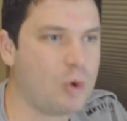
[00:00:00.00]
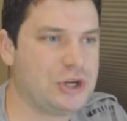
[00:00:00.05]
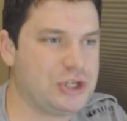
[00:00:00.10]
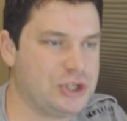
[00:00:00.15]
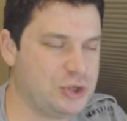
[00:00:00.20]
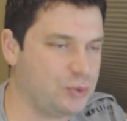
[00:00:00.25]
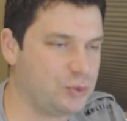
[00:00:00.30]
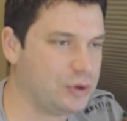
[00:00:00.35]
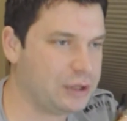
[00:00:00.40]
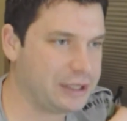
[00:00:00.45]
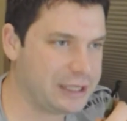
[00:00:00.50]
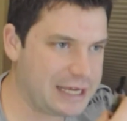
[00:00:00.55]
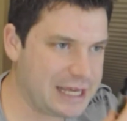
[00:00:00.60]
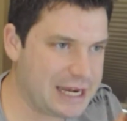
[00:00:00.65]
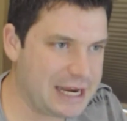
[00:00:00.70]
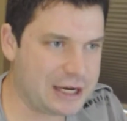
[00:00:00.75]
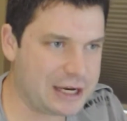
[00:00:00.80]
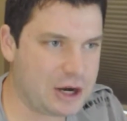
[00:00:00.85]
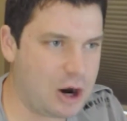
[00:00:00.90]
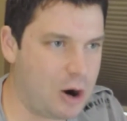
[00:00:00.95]
once you
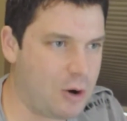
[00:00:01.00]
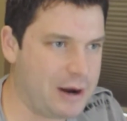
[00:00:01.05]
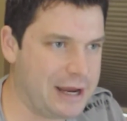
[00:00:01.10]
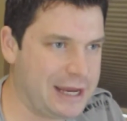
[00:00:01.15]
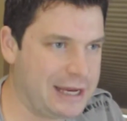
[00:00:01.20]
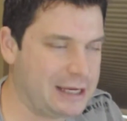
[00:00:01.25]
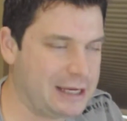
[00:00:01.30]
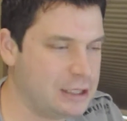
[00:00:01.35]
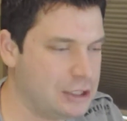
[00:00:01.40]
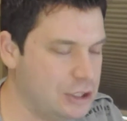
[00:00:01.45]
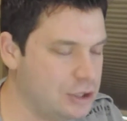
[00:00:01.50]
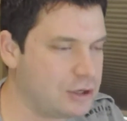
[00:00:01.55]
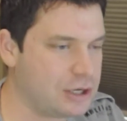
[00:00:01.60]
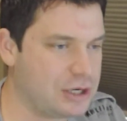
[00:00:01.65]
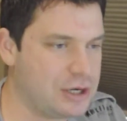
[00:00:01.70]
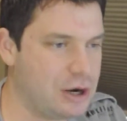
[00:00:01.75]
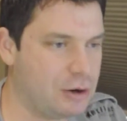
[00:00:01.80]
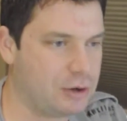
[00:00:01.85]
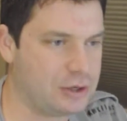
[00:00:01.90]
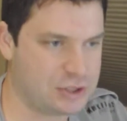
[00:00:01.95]
really get it going,
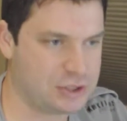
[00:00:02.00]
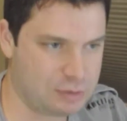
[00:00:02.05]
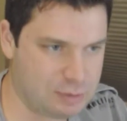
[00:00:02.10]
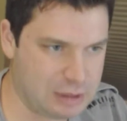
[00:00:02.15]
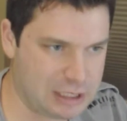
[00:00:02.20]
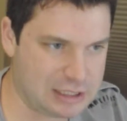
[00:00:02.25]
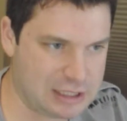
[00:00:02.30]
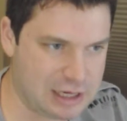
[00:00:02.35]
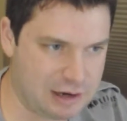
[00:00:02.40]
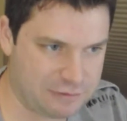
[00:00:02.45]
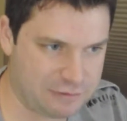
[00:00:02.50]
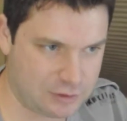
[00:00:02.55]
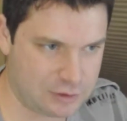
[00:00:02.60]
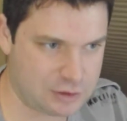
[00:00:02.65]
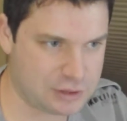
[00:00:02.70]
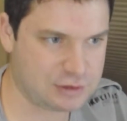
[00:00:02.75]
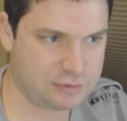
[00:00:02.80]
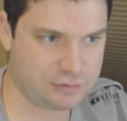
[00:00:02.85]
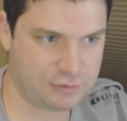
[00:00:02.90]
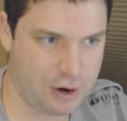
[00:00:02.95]
you can notice a big
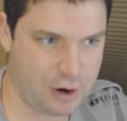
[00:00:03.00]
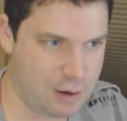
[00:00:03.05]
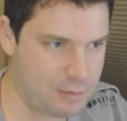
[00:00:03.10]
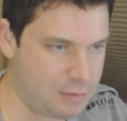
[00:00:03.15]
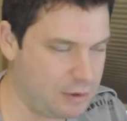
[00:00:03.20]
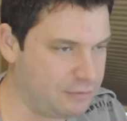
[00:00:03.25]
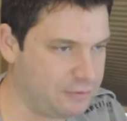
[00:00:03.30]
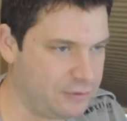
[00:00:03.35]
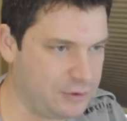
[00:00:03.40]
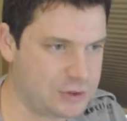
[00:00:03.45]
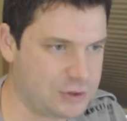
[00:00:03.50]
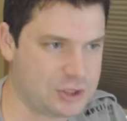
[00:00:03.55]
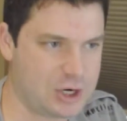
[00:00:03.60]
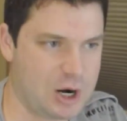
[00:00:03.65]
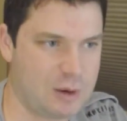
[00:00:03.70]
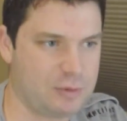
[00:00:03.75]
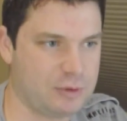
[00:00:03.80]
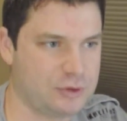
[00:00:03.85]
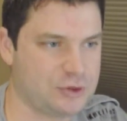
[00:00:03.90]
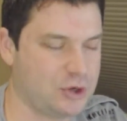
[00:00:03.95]
difference from the
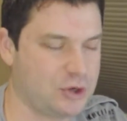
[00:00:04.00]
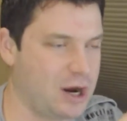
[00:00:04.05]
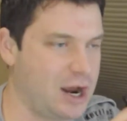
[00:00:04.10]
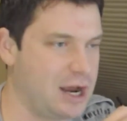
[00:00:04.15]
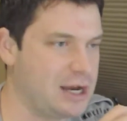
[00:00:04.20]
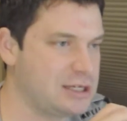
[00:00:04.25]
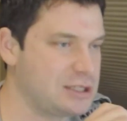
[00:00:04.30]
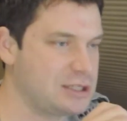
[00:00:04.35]
first couple